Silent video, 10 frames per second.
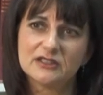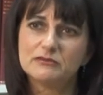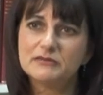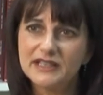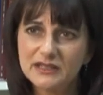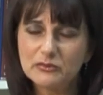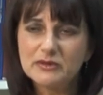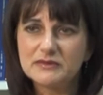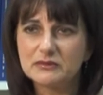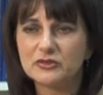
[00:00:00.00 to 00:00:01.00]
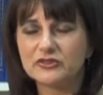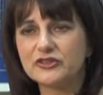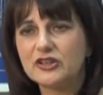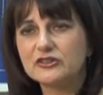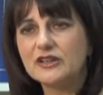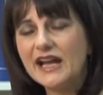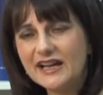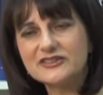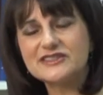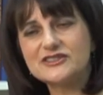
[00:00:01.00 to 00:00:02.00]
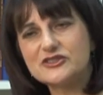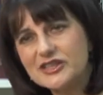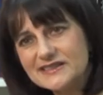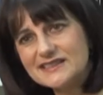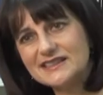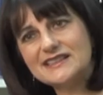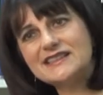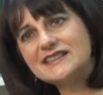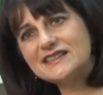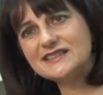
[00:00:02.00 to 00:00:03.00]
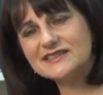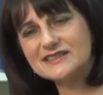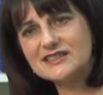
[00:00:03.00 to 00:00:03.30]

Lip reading: many women will know how distressing it is